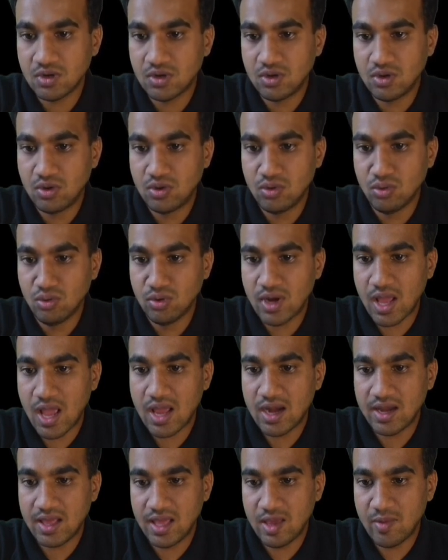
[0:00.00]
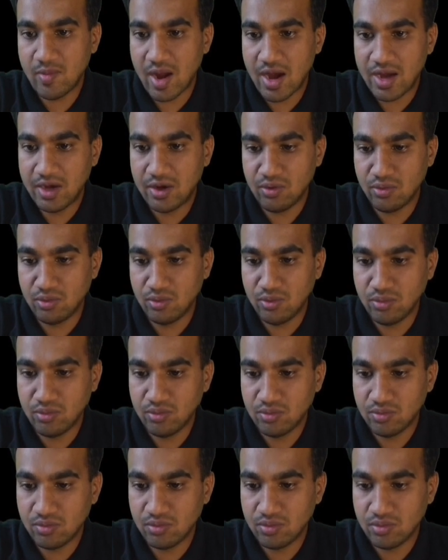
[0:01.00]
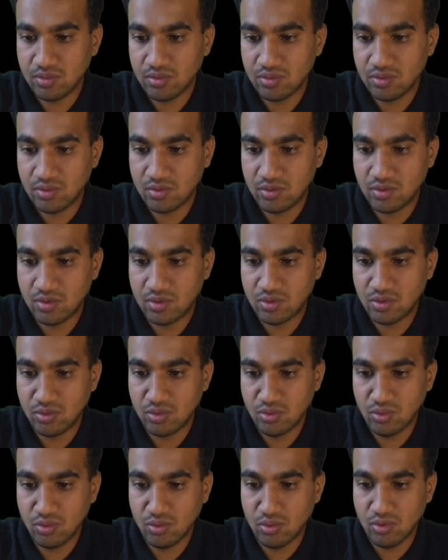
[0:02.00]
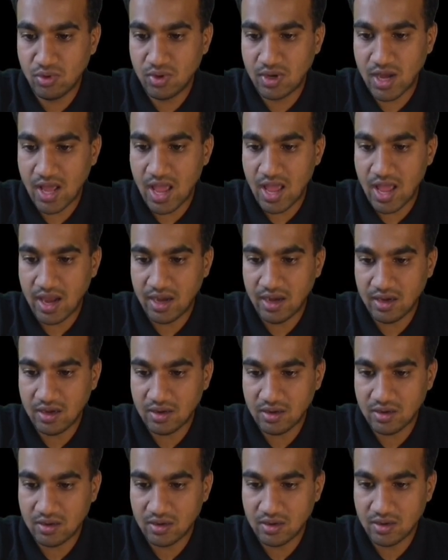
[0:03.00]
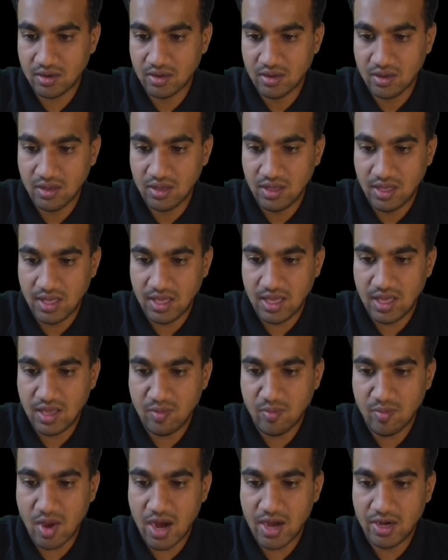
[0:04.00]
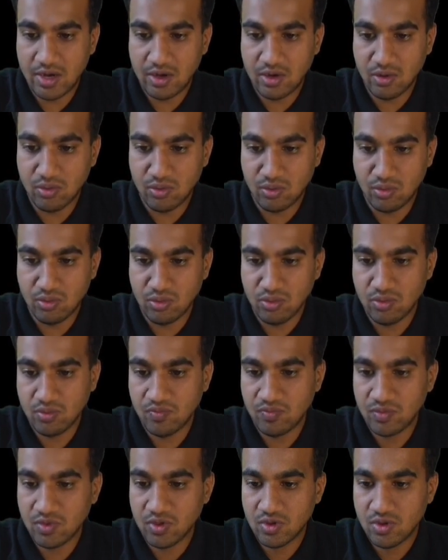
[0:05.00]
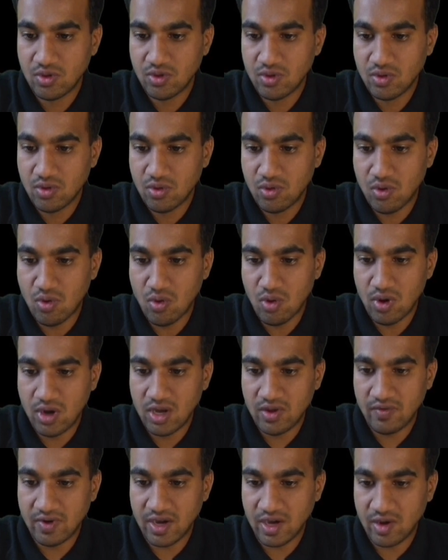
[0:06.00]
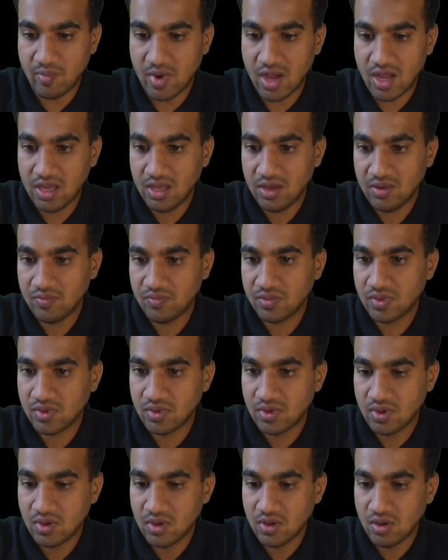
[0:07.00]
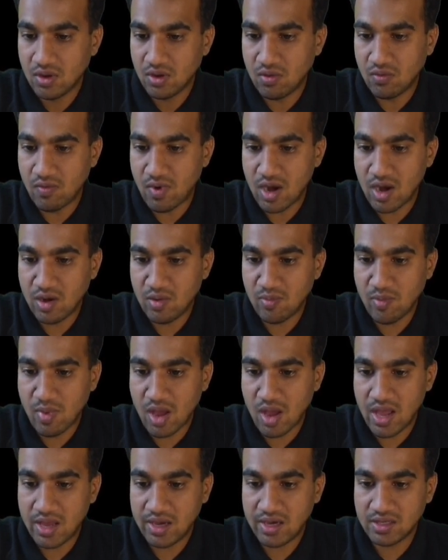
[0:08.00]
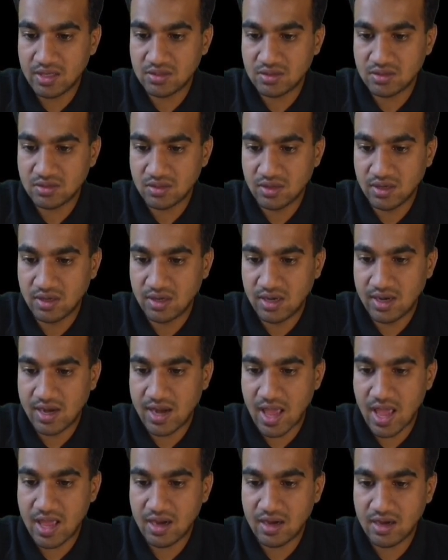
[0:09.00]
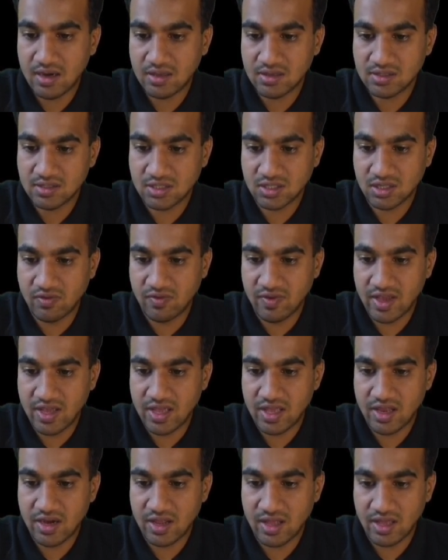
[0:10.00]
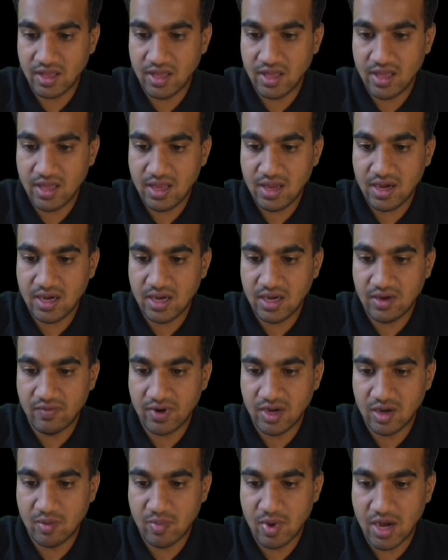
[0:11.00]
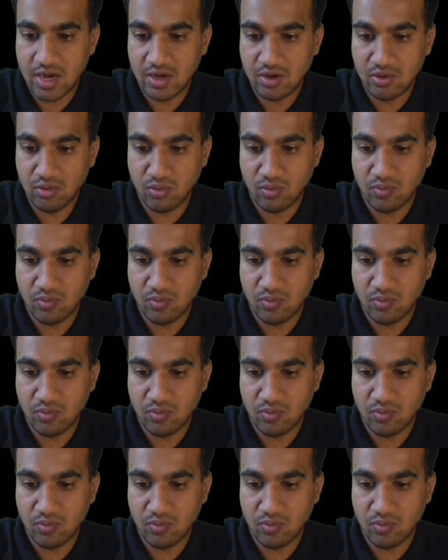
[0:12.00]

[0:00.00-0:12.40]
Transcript: 2 tan a by 2, 2 tan a by 2 whole divided by 1 minus tan square a divided by 2.